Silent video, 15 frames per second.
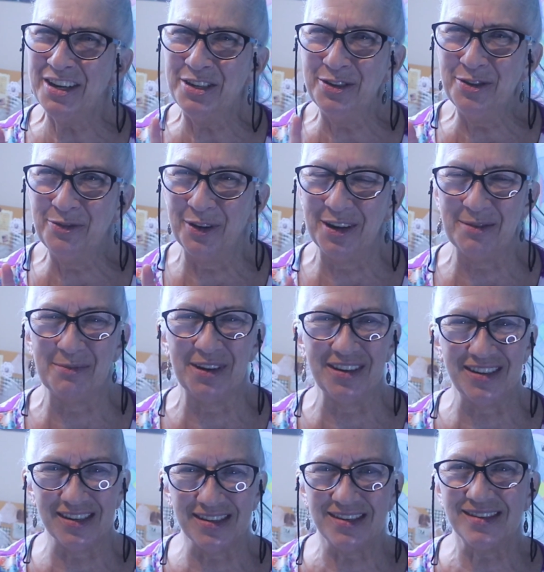a new one,
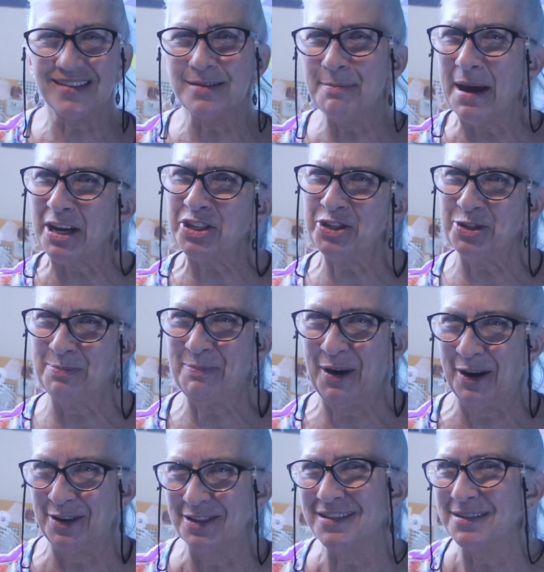but just some extra
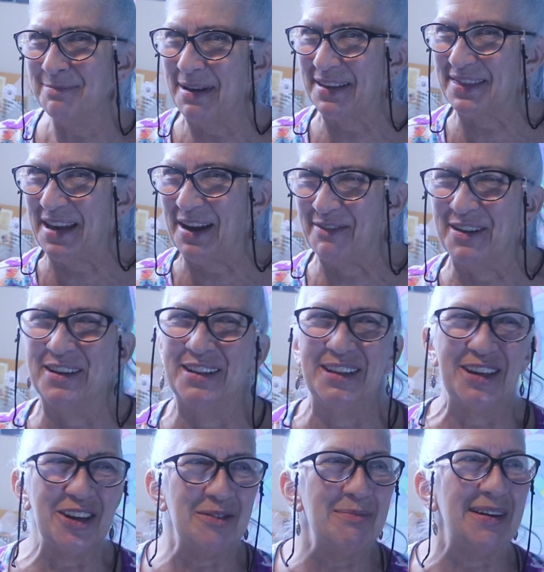parts to make that one a
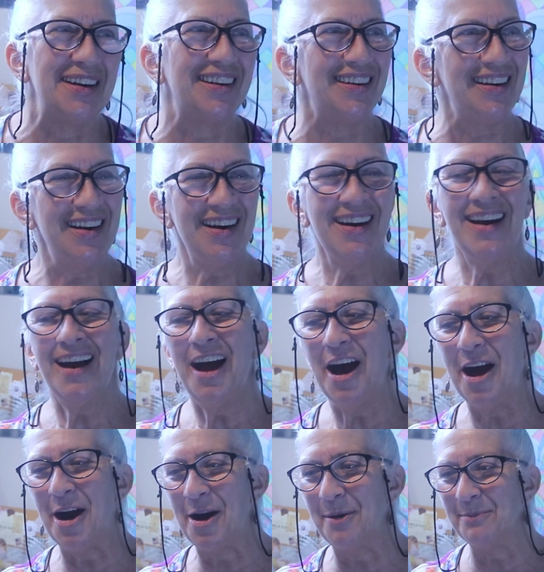little bigger,
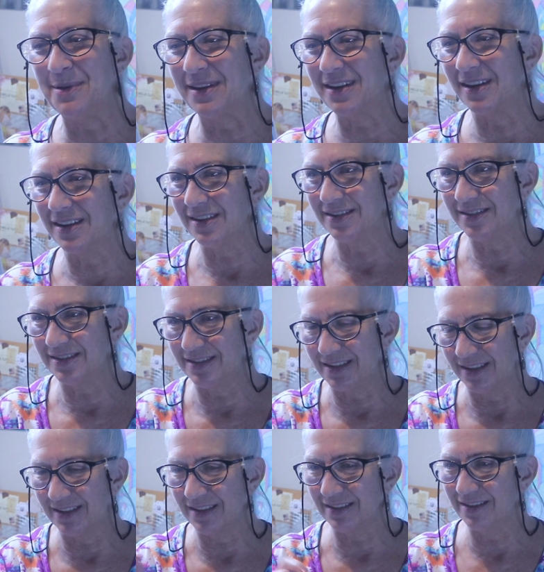because
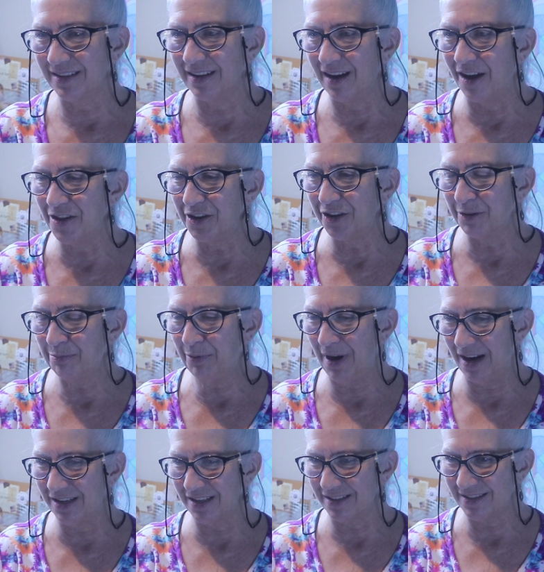the other
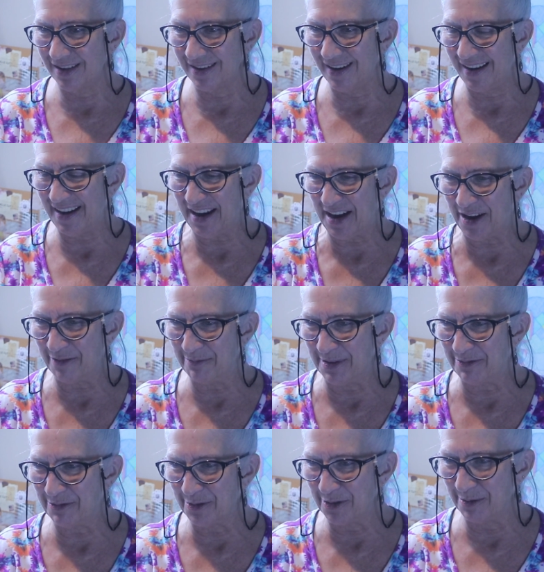project that I have
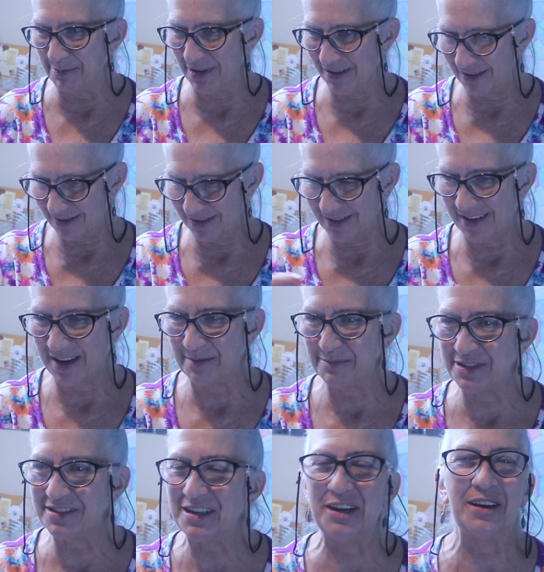before me that I'm
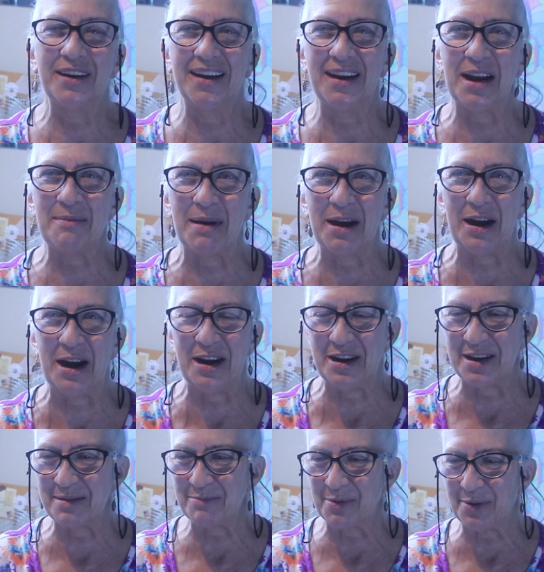staring at on my
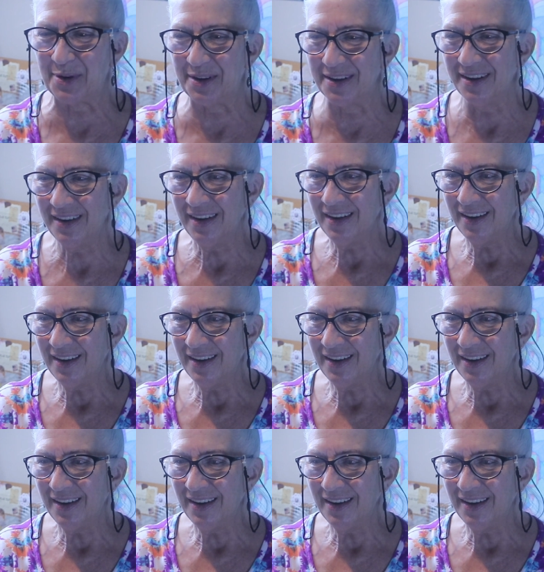ironing board